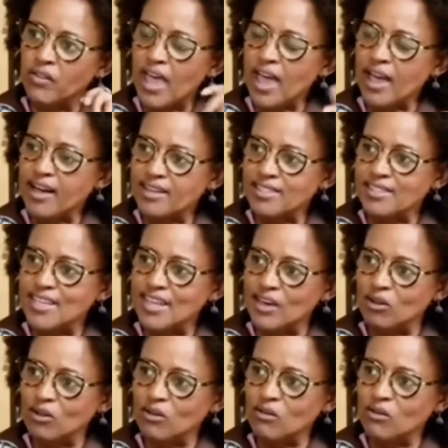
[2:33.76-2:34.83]
hacker
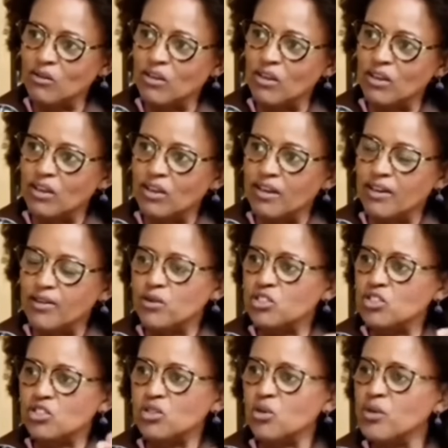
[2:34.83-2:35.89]
skill, it
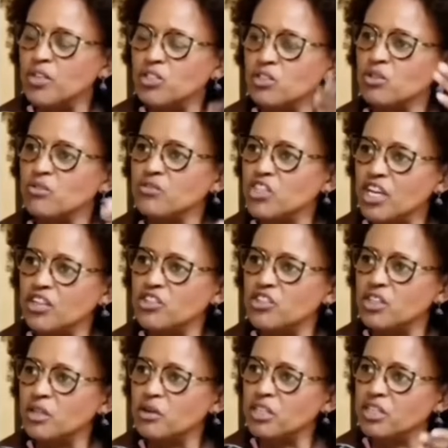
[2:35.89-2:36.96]
was just a question of
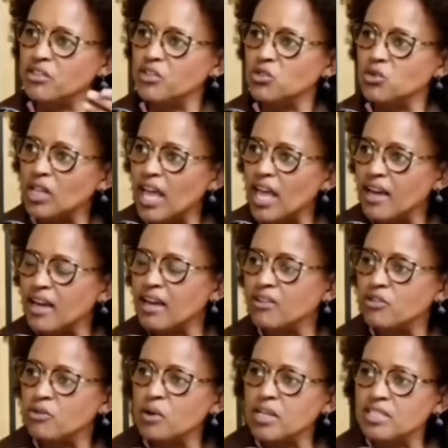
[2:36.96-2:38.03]
changing the individual hacker
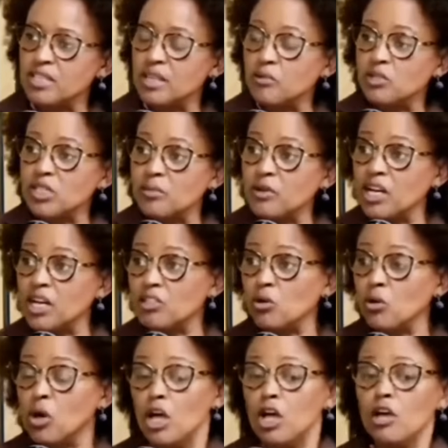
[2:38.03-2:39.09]
and replacing them with somebody else.
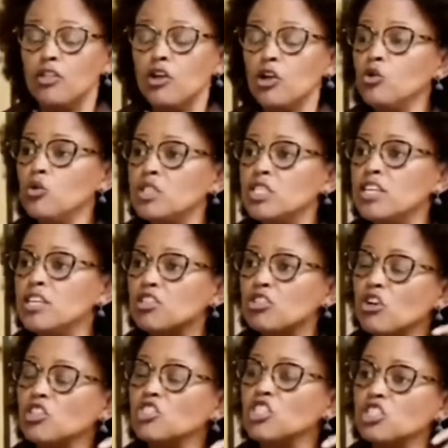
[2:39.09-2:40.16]
So the looting is
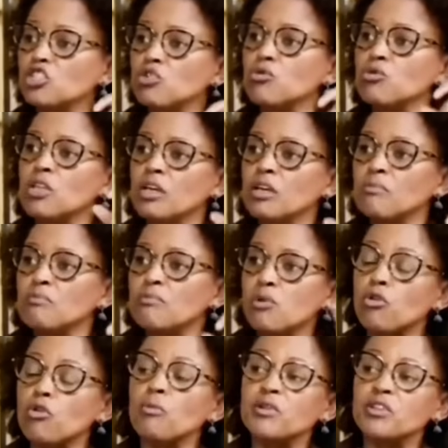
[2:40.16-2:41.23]
not just through the
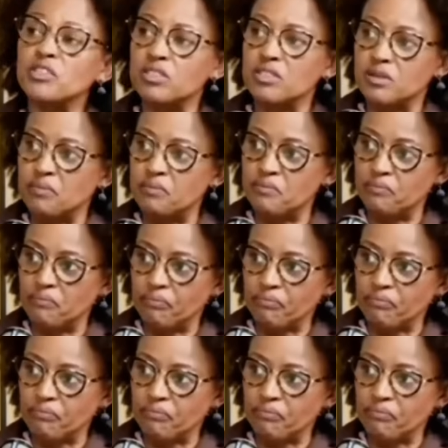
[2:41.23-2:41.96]
procurement system,